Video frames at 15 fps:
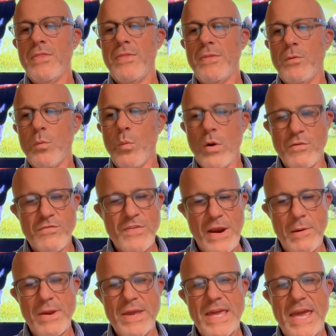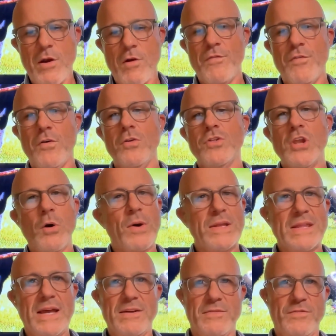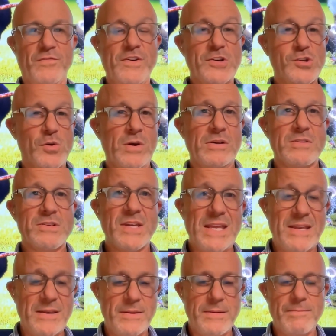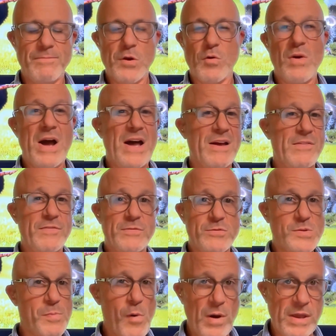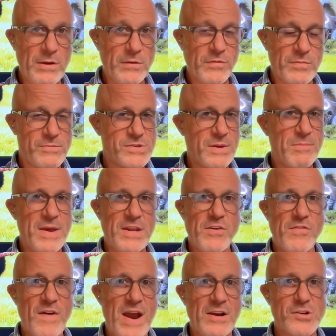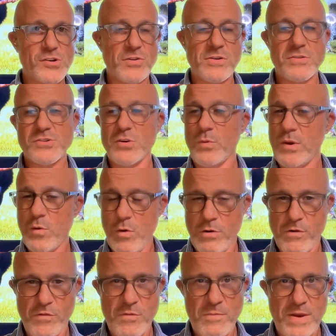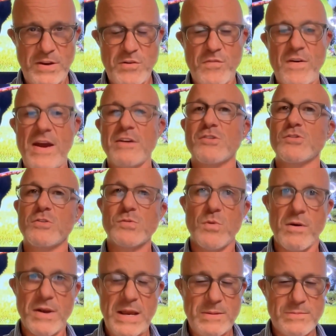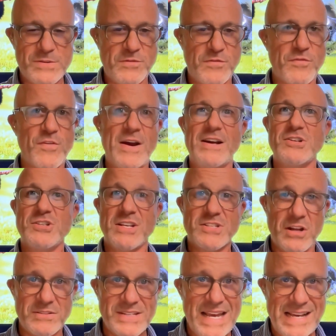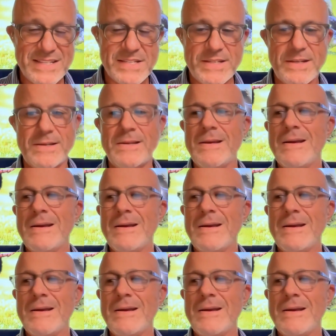We're very careful knowing that fish oils can arrive spoiled from some manufacturers. So we order from manufacturers where it comes in fresh. It's all tested.